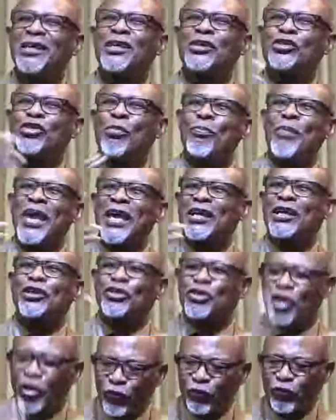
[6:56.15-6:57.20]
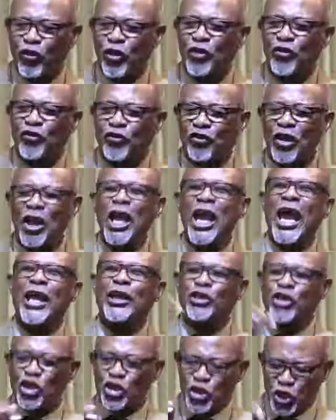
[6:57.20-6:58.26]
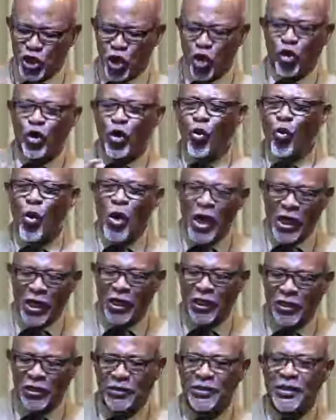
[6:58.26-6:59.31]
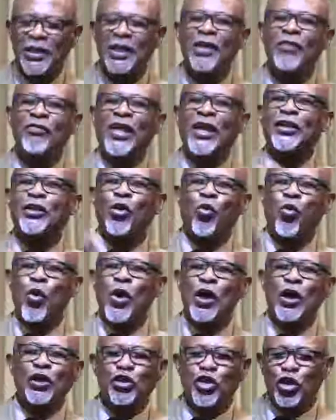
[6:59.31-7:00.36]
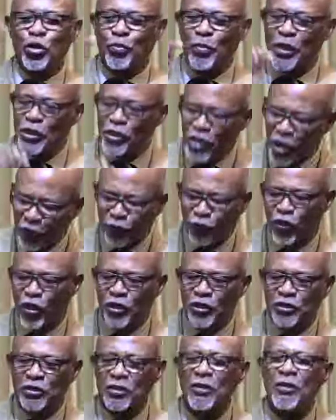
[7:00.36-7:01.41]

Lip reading: to make a difference and to show the world that the world could be different